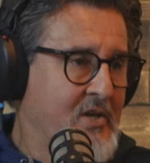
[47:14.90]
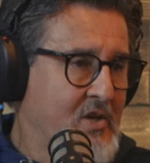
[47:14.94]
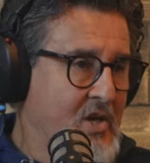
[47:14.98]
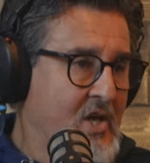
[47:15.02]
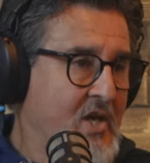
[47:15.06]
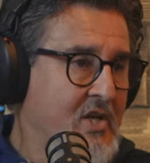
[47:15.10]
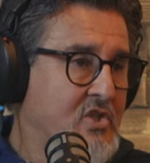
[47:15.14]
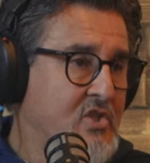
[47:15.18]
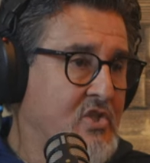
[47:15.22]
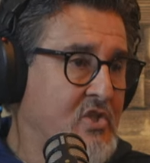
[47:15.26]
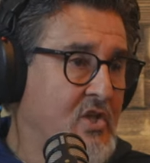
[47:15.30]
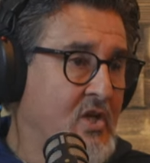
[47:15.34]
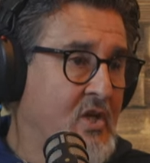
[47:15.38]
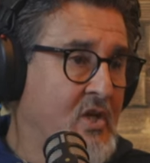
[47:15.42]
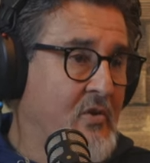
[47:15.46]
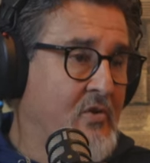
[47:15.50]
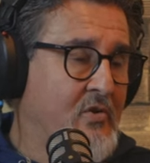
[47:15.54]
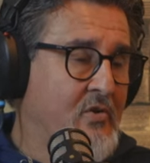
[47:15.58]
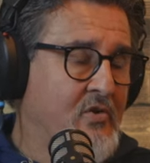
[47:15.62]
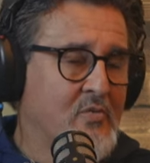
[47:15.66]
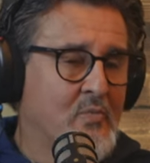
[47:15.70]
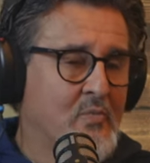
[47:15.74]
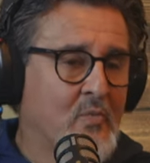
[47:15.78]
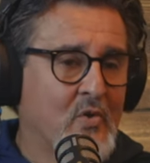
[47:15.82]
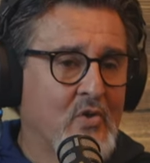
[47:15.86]
a nutshell.
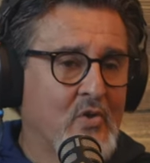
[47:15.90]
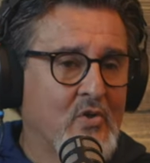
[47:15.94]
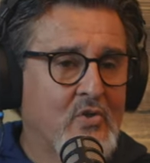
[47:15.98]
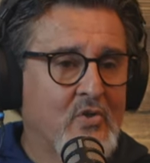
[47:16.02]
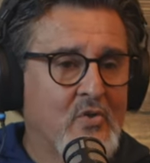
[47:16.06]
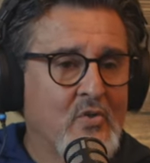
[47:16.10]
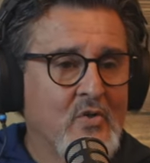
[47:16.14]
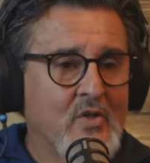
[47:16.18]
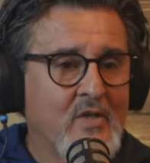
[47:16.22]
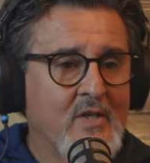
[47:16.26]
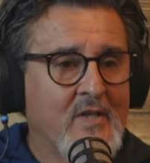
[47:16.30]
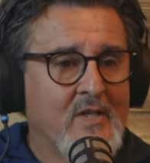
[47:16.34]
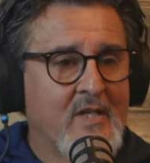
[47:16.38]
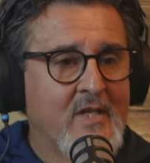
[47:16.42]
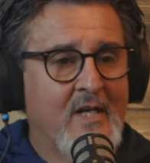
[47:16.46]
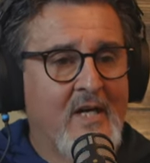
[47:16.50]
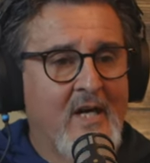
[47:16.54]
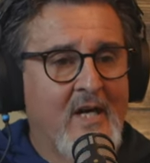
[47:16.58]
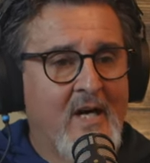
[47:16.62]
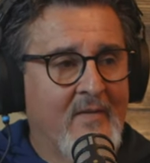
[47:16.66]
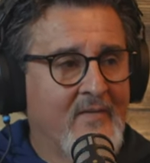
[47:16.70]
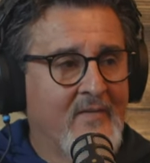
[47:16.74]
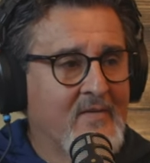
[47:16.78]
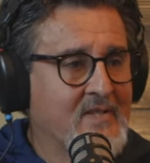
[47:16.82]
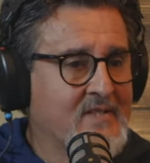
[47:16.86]
There's more to it, uh,
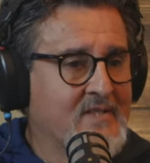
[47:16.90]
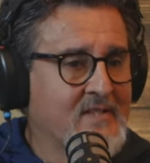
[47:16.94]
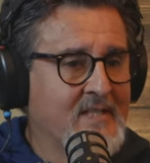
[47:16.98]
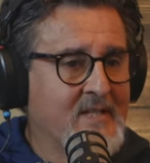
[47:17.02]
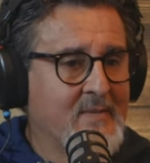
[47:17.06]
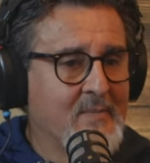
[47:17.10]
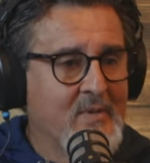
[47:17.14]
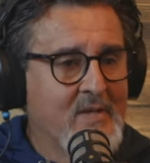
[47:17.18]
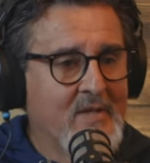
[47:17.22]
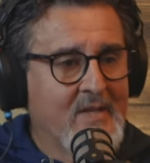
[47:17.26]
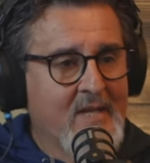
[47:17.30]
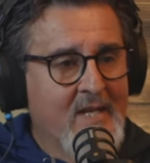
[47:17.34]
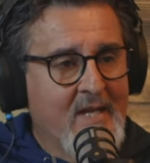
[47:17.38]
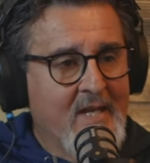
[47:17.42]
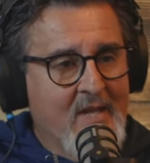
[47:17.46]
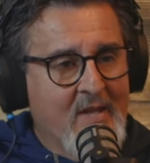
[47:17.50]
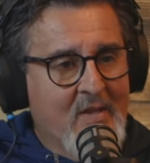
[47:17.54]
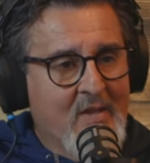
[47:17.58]
obviously, but